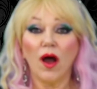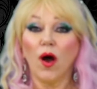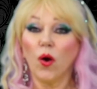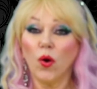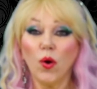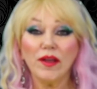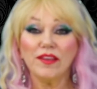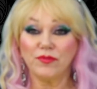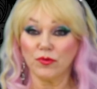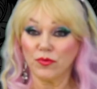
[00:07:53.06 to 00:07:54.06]
Or
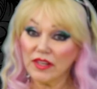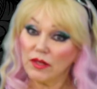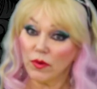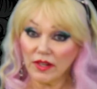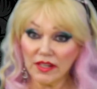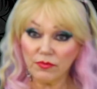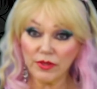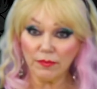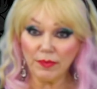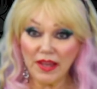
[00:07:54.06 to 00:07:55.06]
if you really want to live with
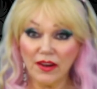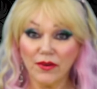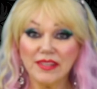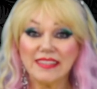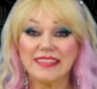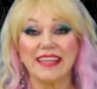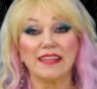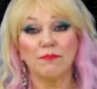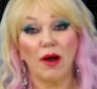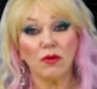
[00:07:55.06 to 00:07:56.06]
your parents in a
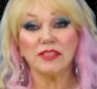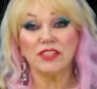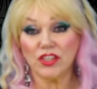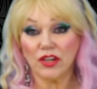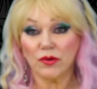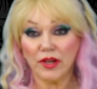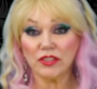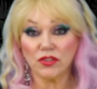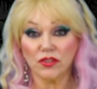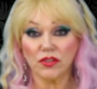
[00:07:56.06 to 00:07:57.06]

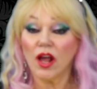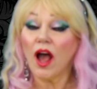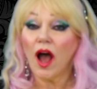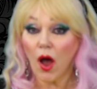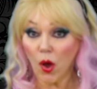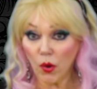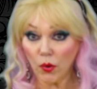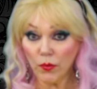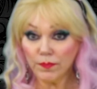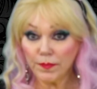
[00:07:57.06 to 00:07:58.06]
multi-generational
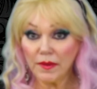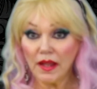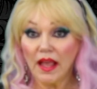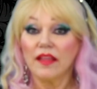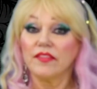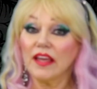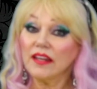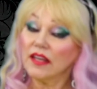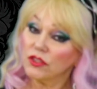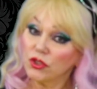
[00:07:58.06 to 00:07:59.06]
home, then
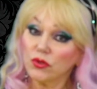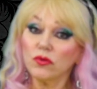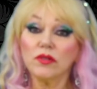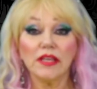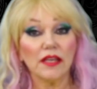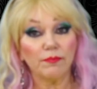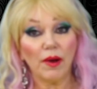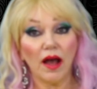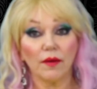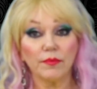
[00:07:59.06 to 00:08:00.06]
a dual key
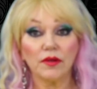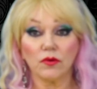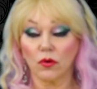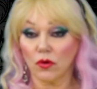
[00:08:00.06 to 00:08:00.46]
apartment or